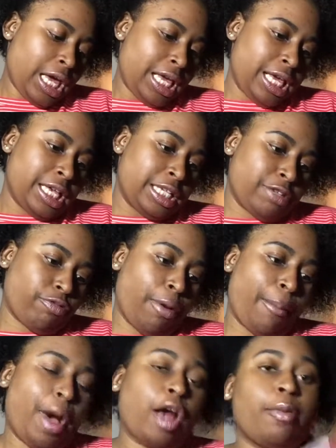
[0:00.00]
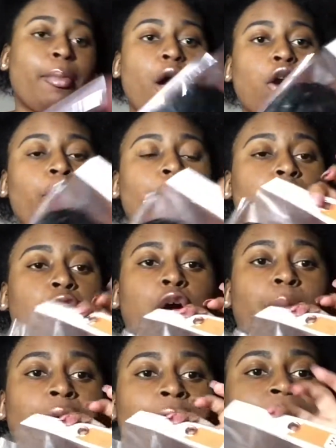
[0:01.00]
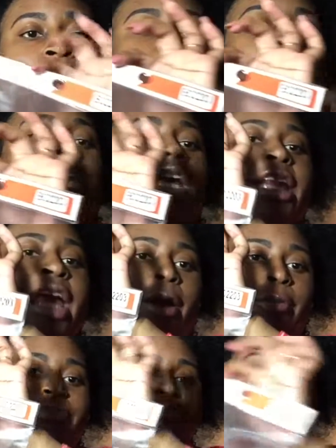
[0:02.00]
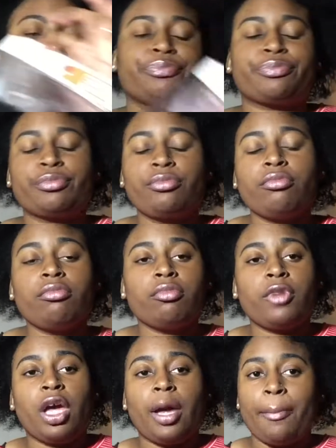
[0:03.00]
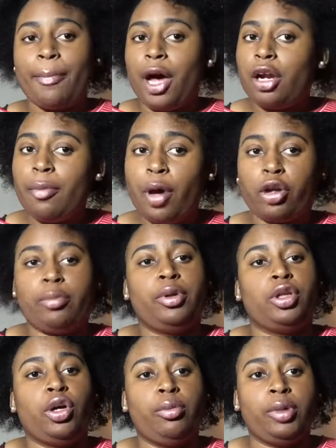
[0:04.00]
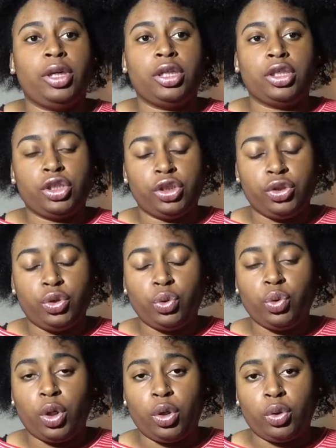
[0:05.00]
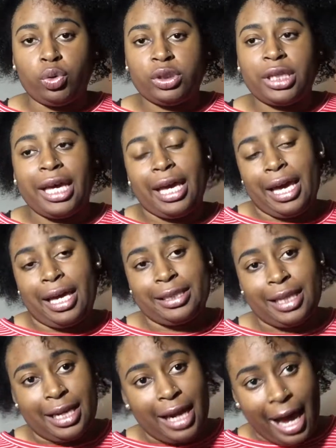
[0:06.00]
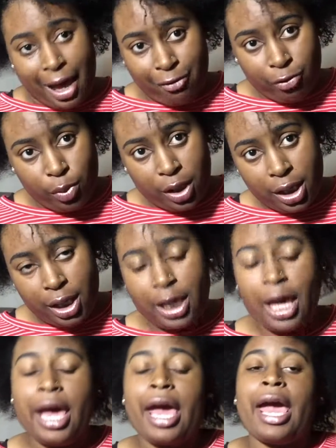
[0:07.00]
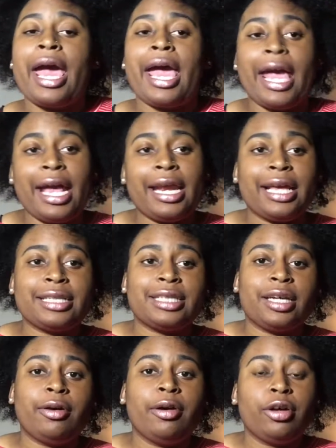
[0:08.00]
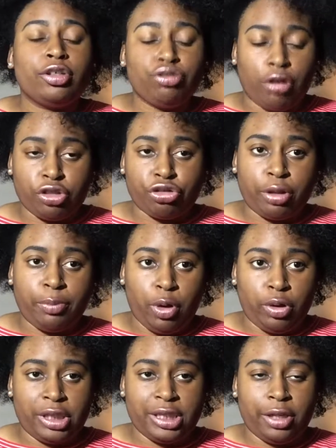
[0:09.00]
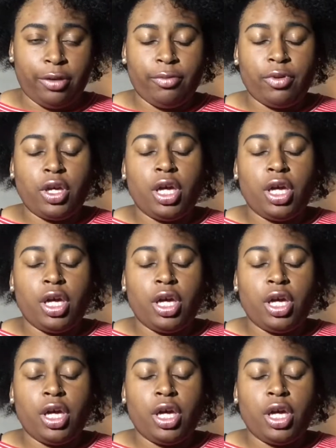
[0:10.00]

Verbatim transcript: is from Model Model Paloma. Now, Model Model Paloma duos as in half wig and as a drawstring ponytail.